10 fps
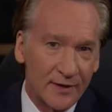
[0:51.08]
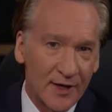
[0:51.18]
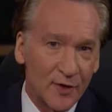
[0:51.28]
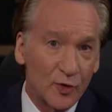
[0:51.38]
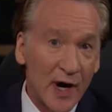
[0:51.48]

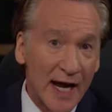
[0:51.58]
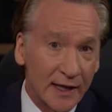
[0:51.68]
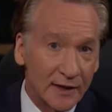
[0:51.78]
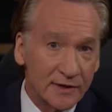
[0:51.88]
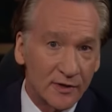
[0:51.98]
Now, the
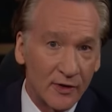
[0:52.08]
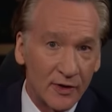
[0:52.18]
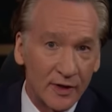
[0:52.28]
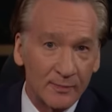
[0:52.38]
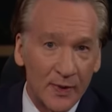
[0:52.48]
right is
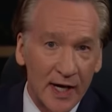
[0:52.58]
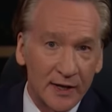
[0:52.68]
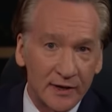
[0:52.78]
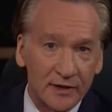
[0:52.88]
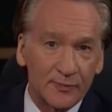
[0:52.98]
calling
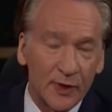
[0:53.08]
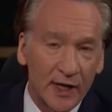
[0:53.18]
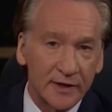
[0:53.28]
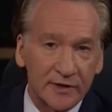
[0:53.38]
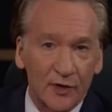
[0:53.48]
Biden's
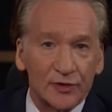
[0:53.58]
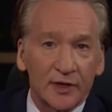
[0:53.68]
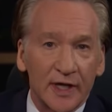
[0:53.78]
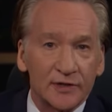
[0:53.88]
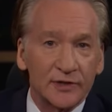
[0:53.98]
plan
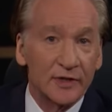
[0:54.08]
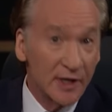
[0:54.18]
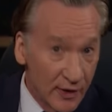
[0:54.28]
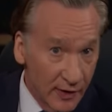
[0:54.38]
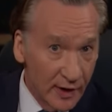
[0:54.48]
social
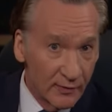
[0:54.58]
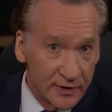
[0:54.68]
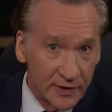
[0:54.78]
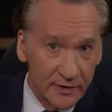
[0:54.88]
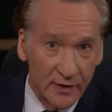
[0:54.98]
engineering,
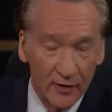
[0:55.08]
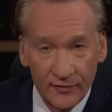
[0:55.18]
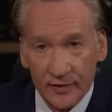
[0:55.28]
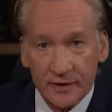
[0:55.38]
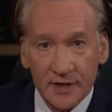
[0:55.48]
which is
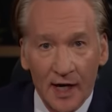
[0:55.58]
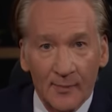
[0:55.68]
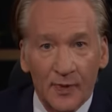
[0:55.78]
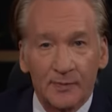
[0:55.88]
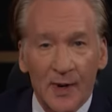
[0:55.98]
over the
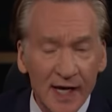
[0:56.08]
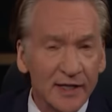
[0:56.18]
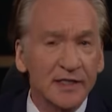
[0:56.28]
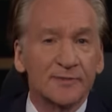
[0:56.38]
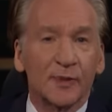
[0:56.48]
top, but
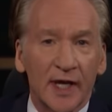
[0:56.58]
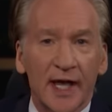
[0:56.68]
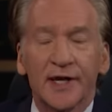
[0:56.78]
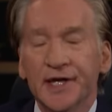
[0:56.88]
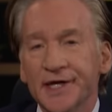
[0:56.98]
Biden's
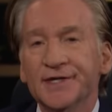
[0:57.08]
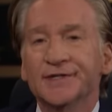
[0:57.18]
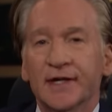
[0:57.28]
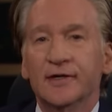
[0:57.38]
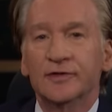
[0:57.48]
plan
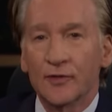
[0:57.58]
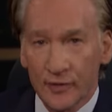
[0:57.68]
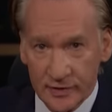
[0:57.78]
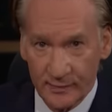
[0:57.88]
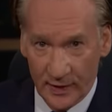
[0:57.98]
is an
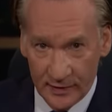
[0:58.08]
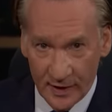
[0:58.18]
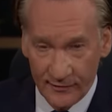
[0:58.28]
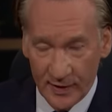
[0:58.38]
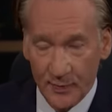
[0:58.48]
endorsement
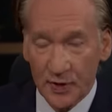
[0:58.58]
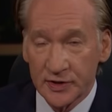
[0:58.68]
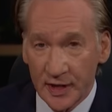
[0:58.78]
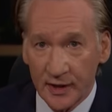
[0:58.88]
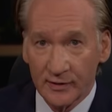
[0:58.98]
of a
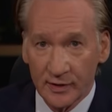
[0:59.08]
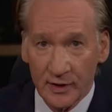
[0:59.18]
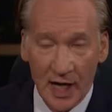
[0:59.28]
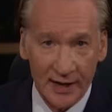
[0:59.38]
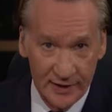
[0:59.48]

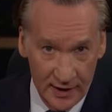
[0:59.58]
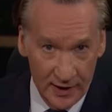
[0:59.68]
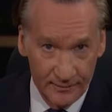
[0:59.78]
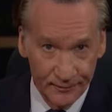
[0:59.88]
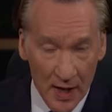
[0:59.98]
particular
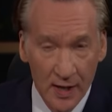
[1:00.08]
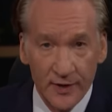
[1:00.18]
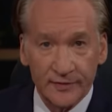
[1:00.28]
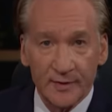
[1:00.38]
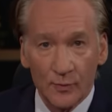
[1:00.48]
idea
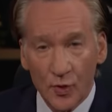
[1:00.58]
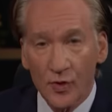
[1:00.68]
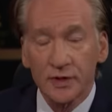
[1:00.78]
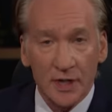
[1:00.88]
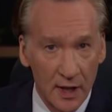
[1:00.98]
that the
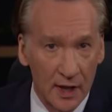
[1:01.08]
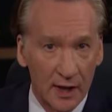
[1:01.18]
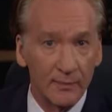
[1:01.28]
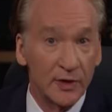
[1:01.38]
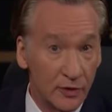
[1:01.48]
more
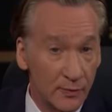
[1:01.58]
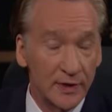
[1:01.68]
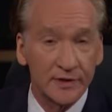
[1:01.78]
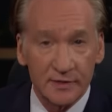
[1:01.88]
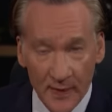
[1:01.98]
time
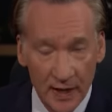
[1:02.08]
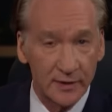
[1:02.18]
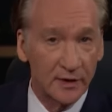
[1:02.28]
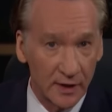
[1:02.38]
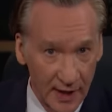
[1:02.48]
humans spend
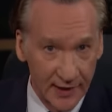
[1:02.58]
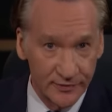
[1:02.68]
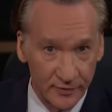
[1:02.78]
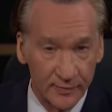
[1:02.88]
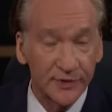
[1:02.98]
in
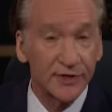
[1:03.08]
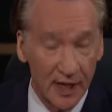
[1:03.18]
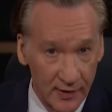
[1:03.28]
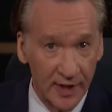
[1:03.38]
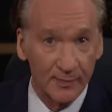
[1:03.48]
classrooms
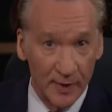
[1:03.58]
staring at